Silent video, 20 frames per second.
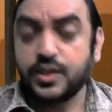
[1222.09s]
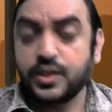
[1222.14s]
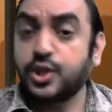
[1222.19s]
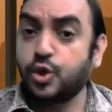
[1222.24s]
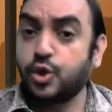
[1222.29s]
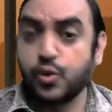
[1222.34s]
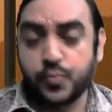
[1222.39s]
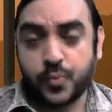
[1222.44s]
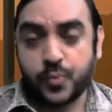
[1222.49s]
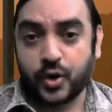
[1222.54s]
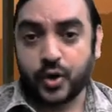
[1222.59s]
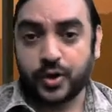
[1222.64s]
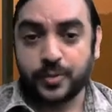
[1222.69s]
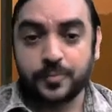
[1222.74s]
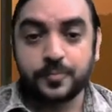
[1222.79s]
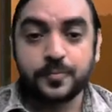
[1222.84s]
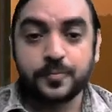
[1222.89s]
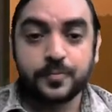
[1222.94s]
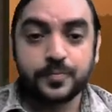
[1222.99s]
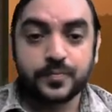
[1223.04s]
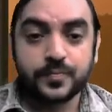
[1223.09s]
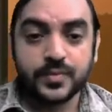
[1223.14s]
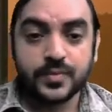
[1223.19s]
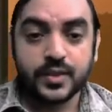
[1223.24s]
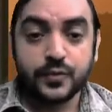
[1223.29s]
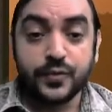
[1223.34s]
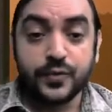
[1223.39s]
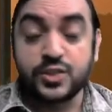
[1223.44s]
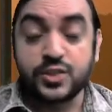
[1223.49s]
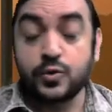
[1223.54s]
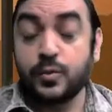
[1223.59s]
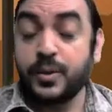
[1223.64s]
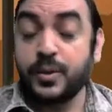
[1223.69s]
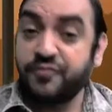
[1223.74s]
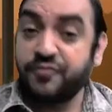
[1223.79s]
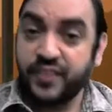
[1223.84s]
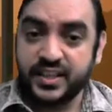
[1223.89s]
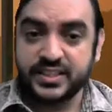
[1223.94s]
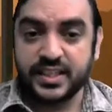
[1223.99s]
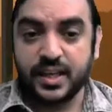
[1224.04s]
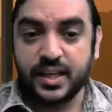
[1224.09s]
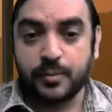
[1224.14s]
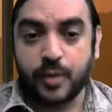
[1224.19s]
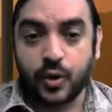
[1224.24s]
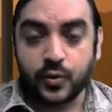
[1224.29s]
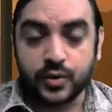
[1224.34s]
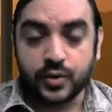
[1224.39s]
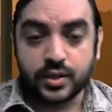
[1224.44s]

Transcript: coupon, which will be fixed amount.